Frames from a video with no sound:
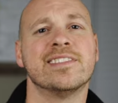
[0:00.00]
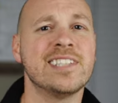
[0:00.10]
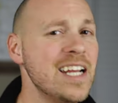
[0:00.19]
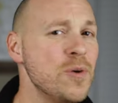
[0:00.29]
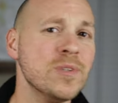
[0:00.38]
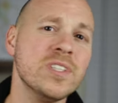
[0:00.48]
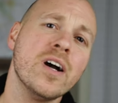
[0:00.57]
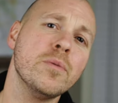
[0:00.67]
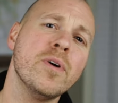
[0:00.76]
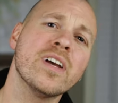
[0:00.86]
Today we're
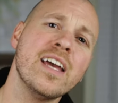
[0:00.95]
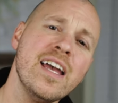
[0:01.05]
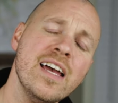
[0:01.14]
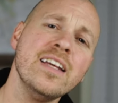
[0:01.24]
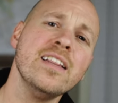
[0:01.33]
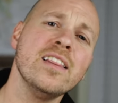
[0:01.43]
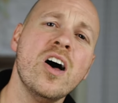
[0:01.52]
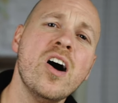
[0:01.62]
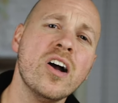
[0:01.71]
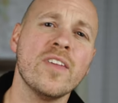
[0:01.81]
talking about Canon
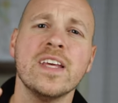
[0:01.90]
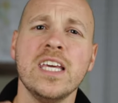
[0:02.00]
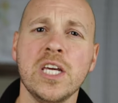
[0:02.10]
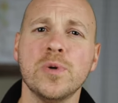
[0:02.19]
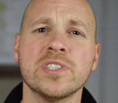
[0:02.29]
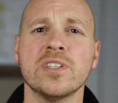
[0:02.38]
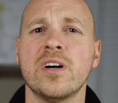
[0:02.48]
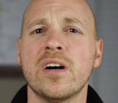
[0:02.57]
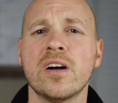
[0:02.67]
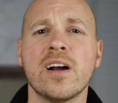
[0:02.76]
log on the EOS
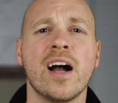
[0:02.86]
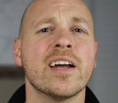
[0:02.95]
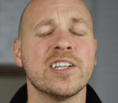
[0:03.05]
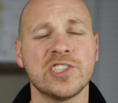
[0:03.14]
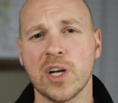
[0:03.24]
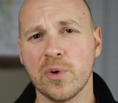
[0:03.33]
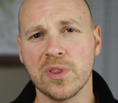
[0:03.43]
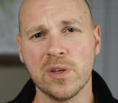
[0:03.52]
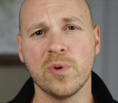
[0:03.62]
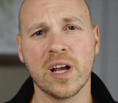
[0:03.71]
R. I'm gonna share
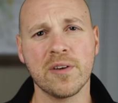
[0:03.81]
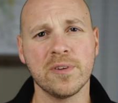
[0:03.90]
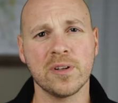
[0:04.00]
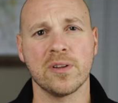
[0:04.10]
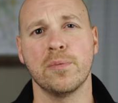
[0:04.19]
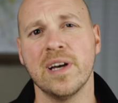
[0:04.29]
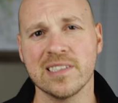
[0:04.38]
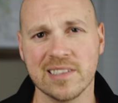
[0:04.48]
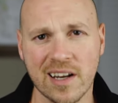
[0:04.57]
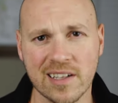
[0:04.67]
with you what I feel are the
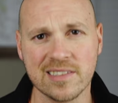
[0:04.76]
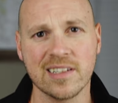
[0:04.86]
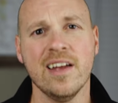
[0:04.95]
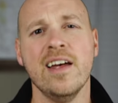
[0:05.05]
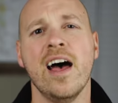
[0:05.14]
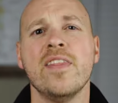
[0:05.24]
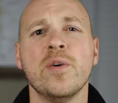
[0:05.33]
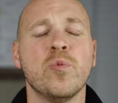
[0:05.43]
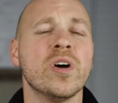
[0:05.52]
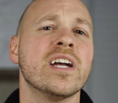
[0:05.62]
best settings, and
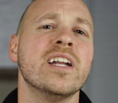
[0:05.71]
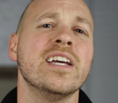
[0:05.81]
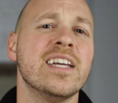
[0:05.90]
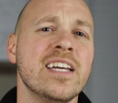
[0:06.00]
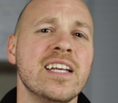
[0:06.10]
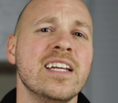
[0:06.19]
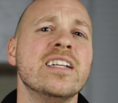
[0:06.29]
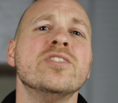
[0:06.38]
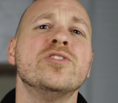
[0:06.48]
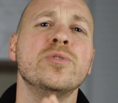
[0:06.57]
then we're gonna get
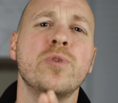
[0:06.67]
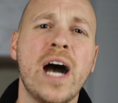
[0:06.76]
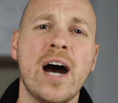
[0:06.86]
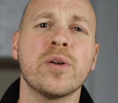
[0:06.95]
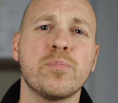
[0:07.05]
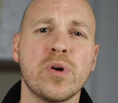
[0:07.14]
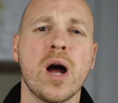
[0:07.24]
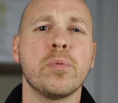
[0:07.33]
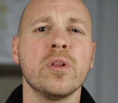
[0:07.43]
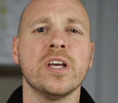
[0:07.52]
into how to
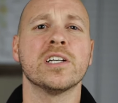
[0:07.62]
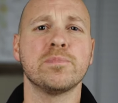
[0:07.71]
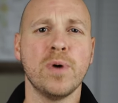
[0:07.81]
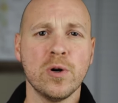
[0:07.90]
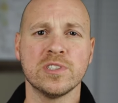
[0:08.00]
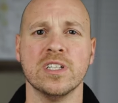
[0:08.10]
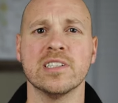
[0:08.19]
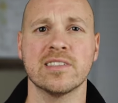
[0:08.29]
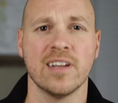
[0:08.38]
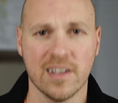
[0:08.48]
properly expose
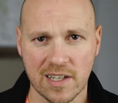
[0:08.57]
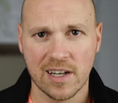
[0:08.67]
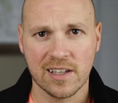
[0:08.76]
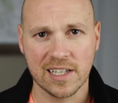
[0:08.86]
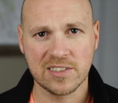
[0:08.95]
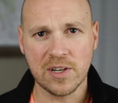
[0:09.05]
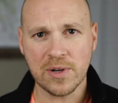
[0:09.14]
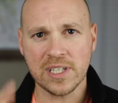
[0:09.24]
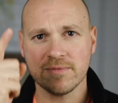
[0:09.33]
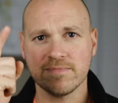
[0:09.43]
this. Let's
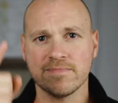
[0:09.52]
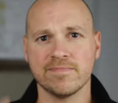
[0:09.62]
do it.